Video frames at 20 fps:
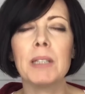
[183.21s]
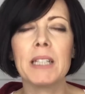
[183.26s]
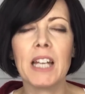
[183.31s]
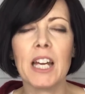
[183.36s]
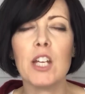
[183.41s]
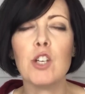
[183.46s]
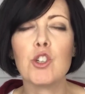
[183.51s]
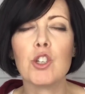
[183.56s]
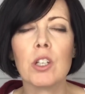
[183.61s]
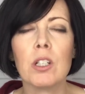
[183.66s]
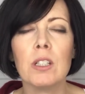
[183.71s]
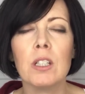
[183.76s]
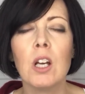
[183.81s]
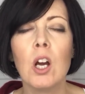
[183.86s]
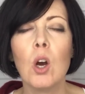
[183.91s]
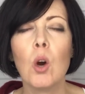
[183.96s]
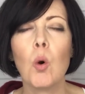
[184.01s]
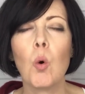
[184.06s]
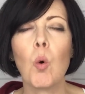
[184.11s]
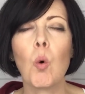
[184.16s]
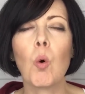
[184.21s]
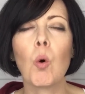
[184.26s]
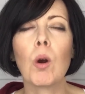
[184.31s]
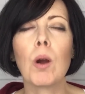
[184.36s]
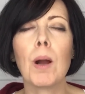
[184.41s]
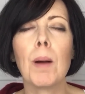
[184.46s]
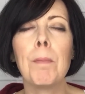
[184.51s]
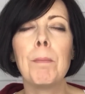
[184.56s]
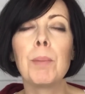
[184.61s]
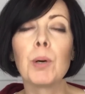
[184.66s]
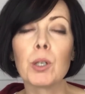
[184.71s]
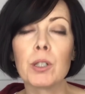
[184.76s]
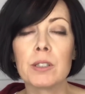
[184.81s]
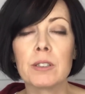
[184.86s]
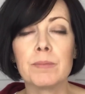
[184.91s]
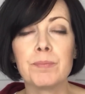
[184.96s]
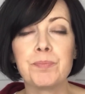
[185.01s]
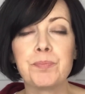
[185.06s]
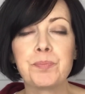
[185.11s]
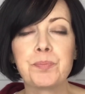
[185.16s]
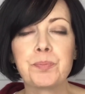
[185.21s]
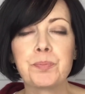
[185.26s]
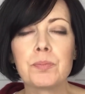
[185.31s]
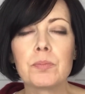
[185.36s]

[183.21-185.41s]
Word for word: obligation or a burden.